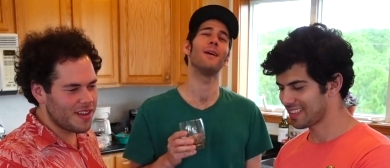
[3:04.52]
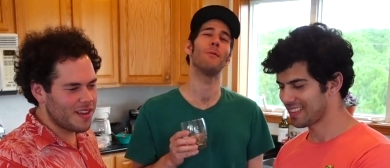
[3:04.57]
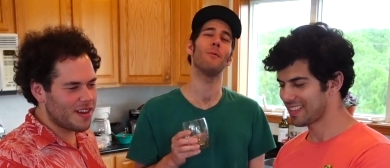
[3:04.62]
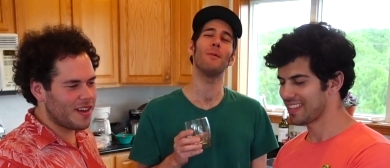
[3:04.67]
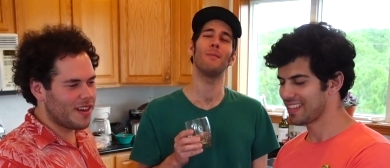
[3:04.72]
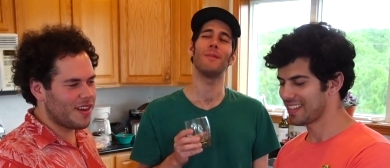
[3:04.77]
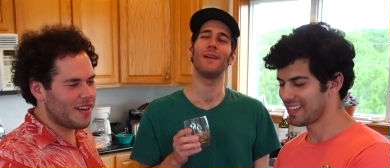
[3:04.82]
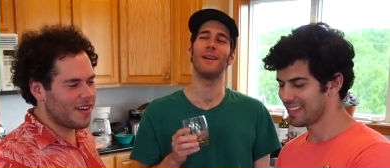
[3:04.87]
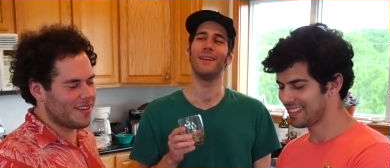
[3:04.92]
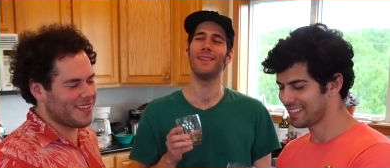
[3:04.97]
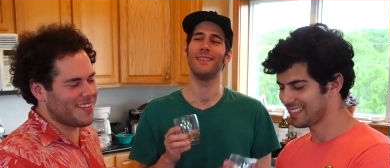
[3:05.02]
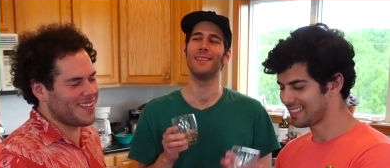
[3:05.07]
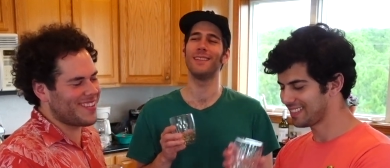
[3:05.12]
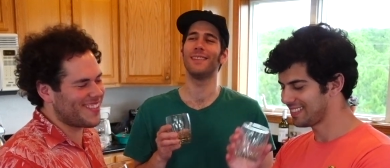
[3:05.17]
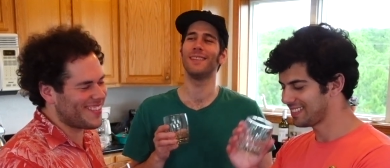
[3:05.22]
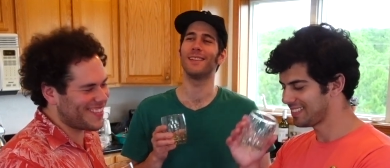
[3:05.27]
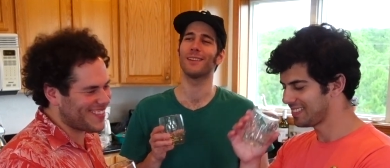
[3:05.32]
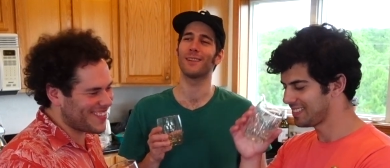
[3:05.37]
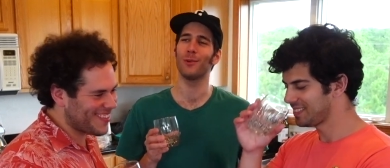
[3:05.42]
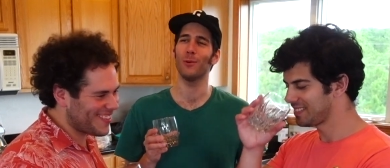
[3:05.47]
Speaker 1: I want my onion
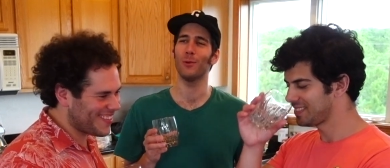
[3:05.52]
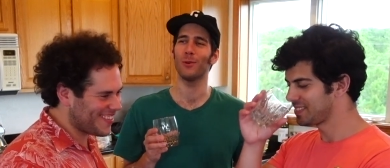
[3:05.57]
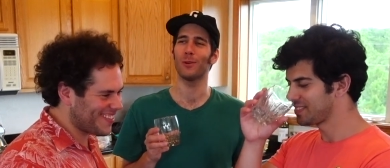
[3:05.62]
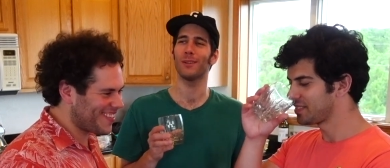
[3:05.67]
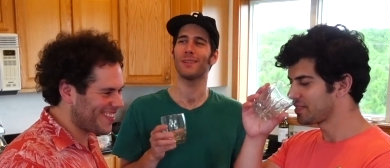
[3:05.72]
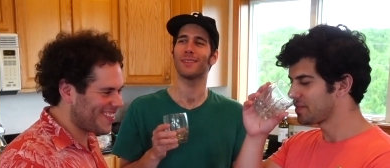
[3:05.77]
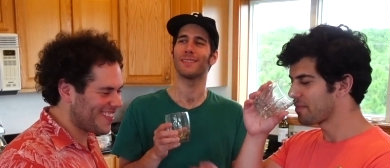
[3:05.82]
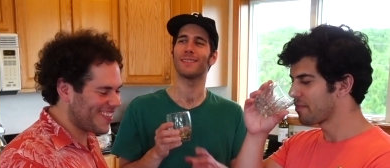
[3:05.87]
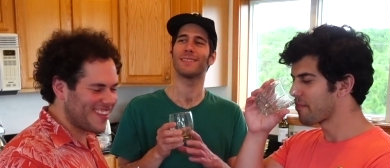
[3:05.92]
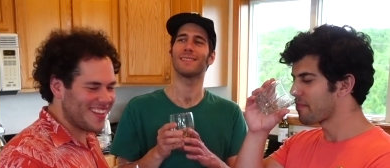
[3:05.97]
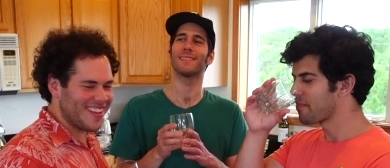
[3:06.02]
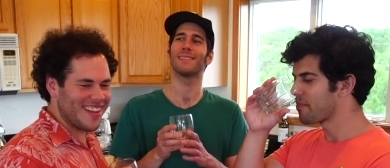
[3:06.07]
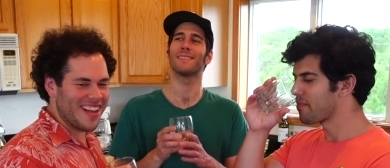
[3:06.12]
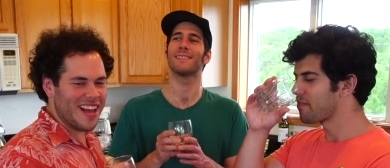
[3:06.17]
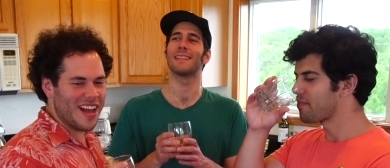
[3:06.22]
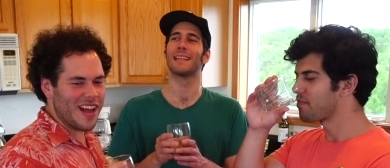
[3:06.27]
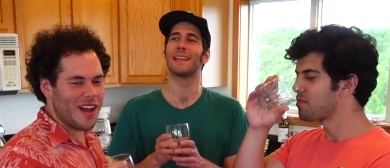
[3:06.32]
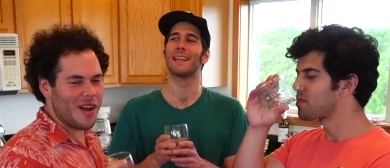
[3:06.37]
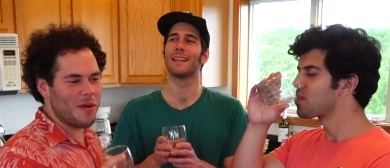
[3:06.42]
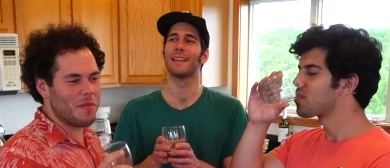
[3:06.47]
liqueur.
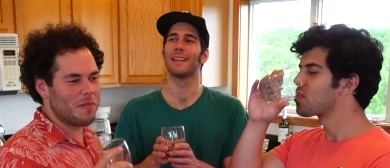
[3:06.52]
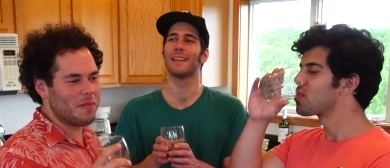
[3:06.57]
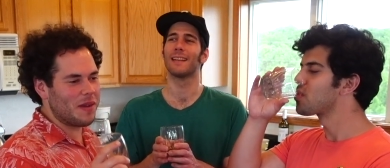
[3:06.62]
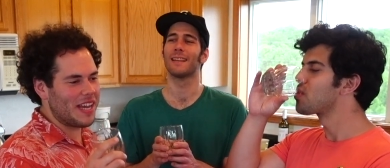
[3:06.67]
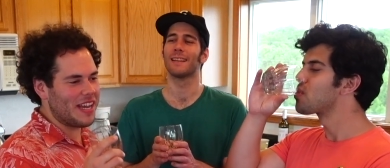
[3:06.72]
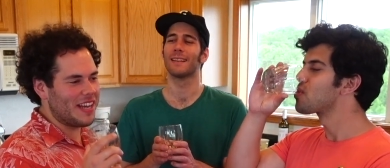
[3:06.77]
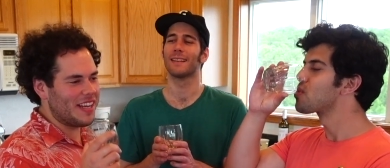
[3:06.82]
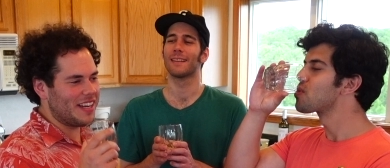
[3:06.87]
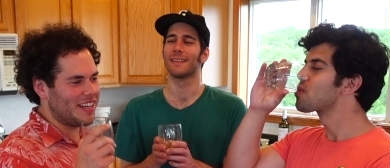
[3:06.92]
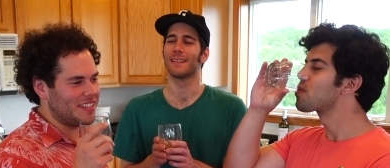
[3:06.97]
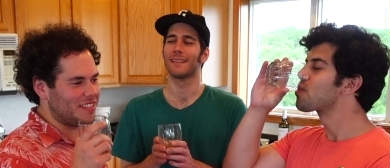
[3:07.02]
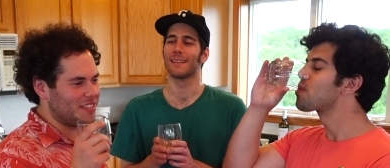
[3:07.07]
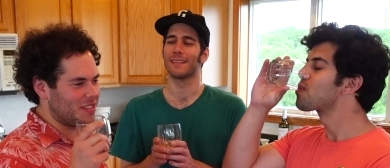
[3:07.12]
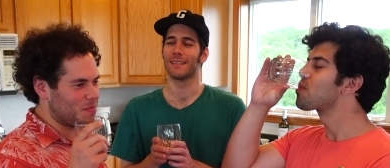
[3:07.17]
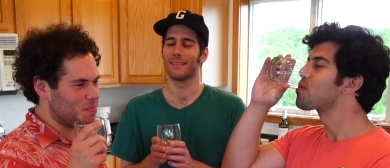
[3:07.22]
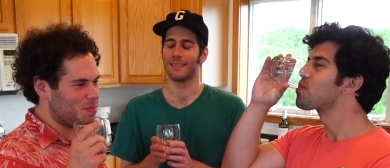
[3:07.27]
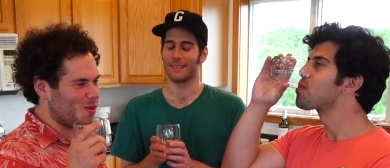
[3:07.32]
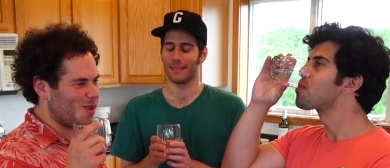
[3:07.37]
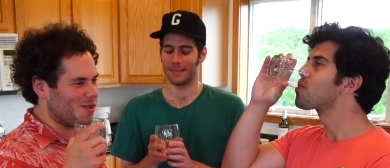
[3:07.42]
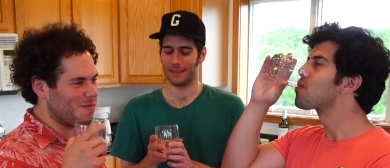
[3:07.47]
Oh man, I just
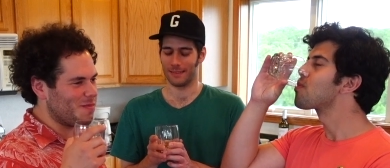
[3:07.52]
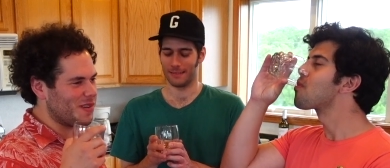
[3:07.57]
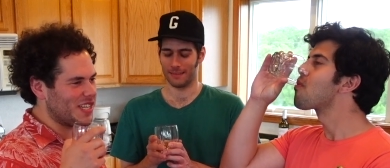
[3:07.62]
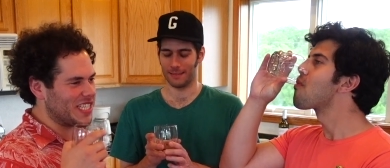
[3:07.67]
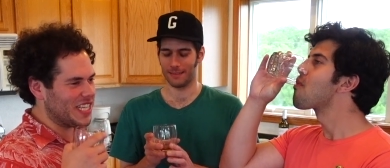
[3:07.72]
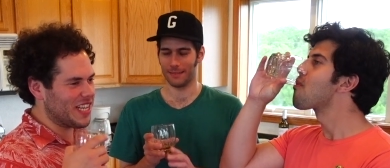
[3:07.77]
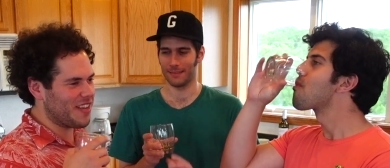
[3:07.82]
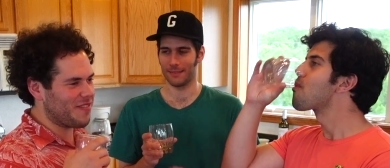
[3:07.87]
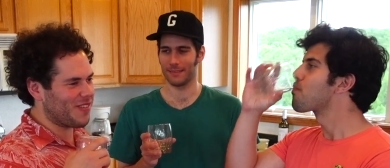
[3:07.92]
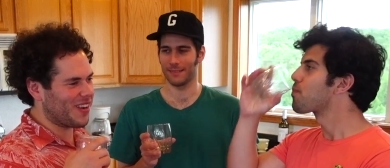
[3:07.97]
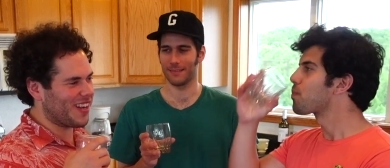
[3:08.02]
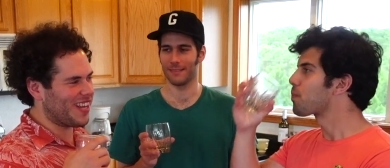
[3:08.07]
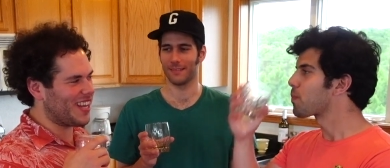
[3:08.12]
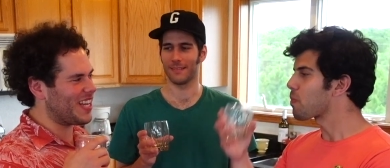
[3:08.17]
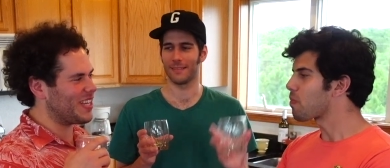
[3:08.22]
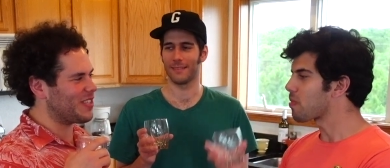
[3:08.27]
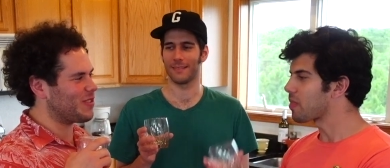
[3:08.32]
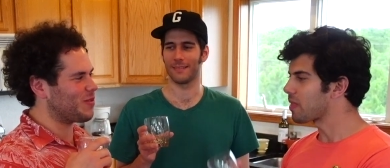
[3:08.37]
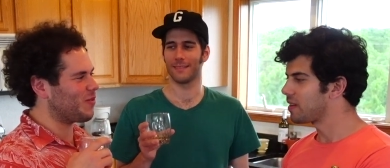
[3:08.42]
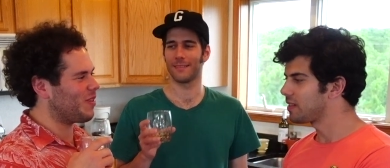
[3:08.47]
poured myself a
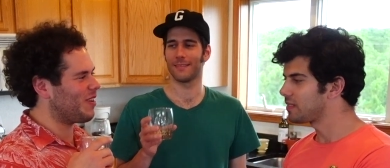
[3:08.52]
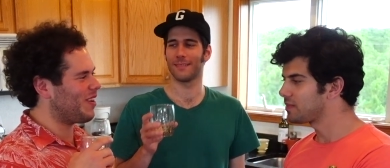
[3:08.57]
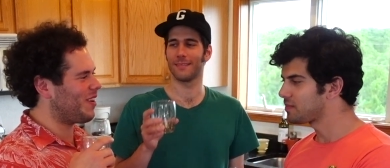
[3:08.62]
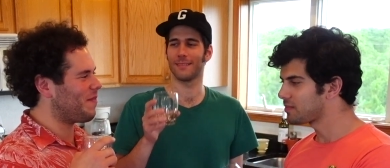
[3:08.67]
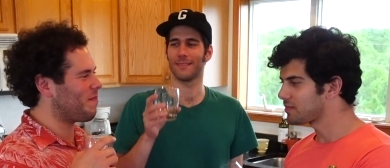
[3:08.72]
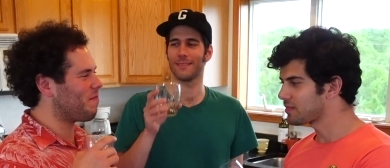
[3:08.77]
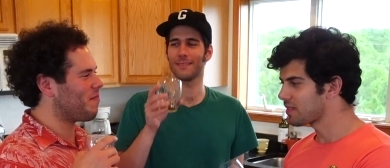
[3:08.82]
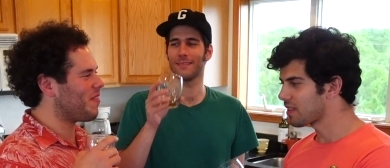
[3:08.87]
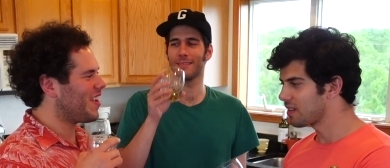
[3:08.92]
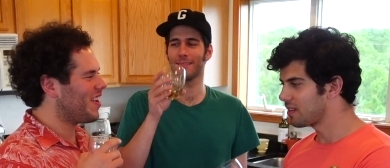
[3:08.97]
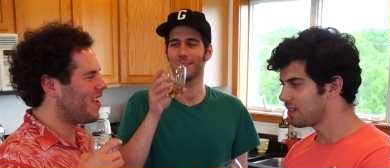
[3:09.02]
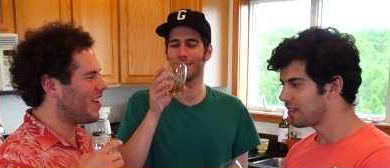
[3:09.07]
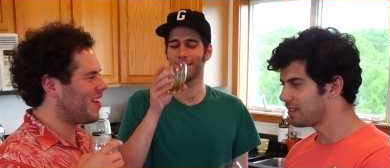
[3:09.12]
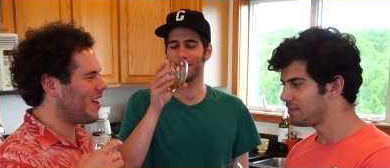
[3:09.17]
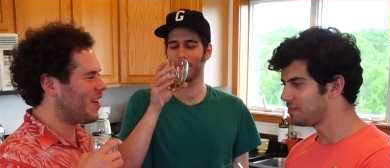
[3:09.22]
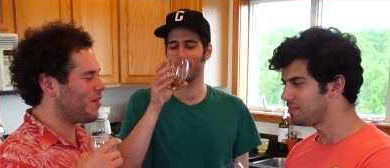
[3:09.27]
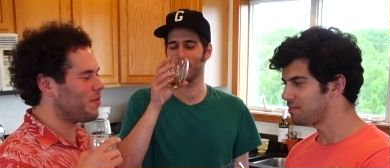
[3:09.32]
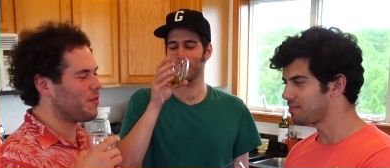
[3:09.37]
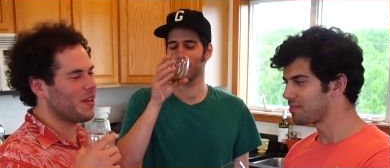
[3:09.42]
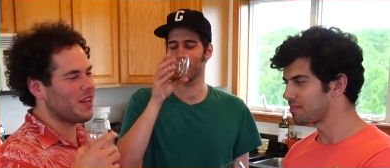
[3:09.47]
glass of rum. I
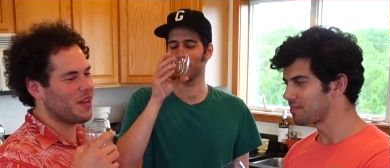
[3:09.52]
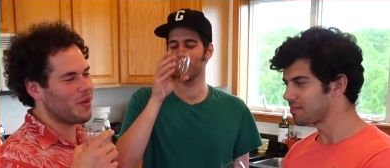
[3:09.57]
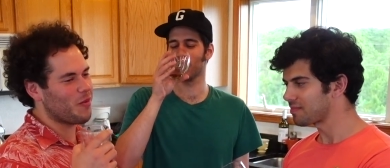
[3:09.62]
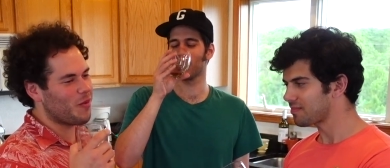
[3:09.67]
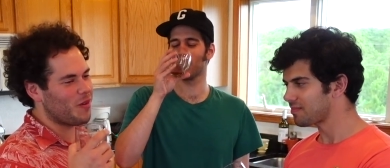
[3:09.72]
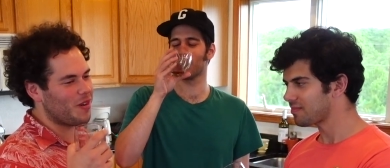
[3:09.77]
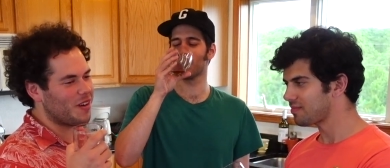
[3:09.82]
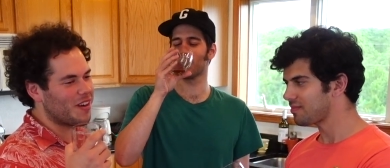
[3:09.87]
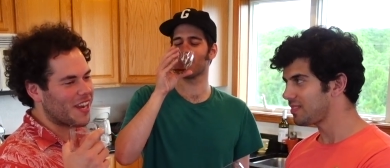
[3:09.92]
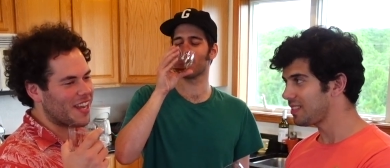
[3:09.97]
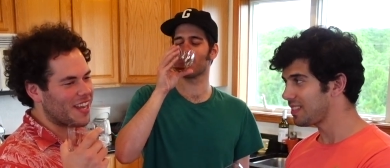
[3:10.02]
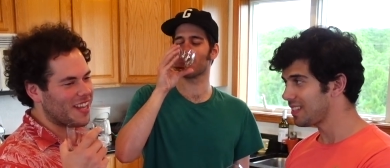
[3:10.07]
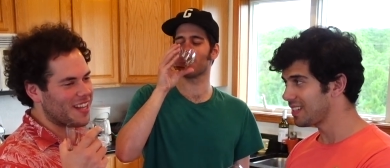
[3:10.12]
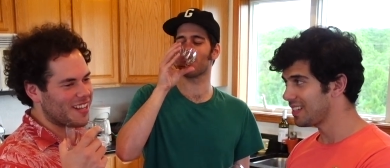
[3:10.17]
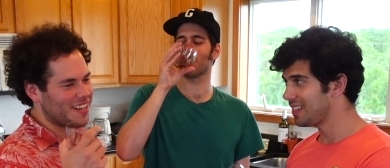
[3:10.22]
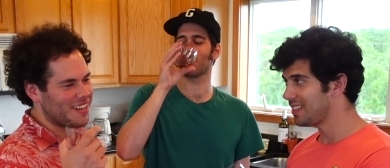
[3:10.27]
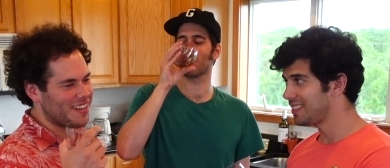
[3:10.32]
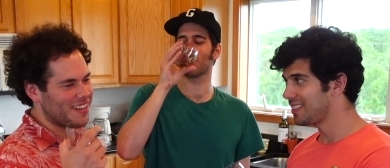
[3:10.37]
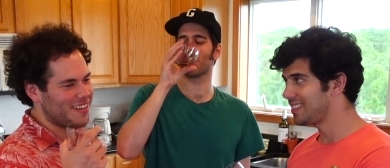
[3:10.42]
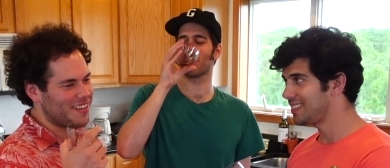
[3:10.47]
really want to
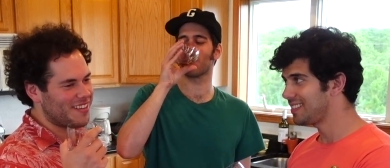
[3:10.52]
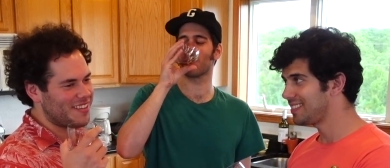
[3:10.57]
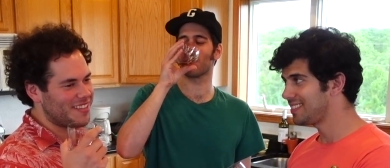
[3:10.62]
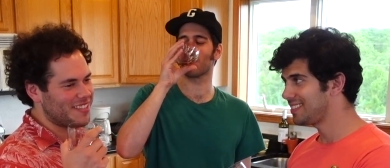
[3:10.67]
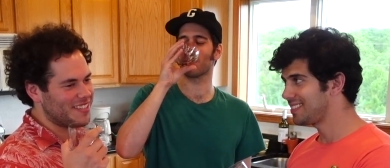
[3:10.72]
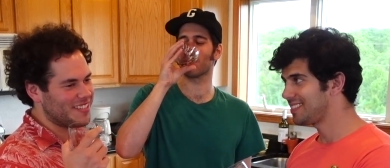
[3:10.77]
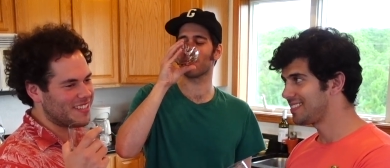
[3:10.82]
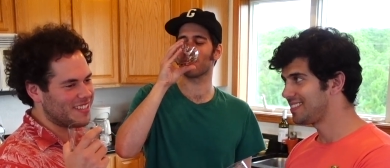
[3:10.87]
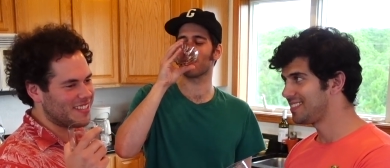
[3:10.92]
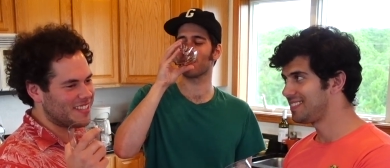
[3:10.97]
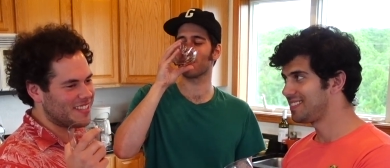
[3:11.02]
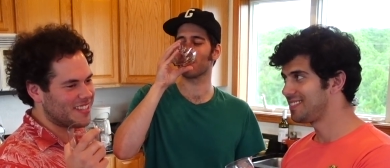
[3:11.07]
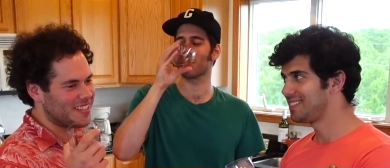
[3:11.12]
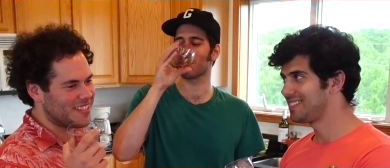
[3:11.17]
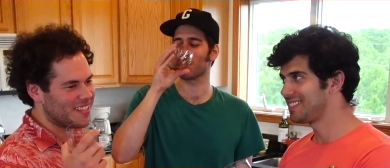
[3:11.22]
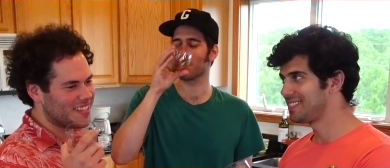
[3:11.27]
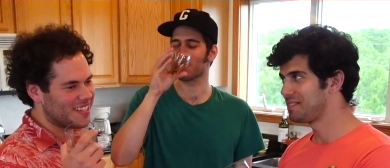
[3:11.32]
get an onion.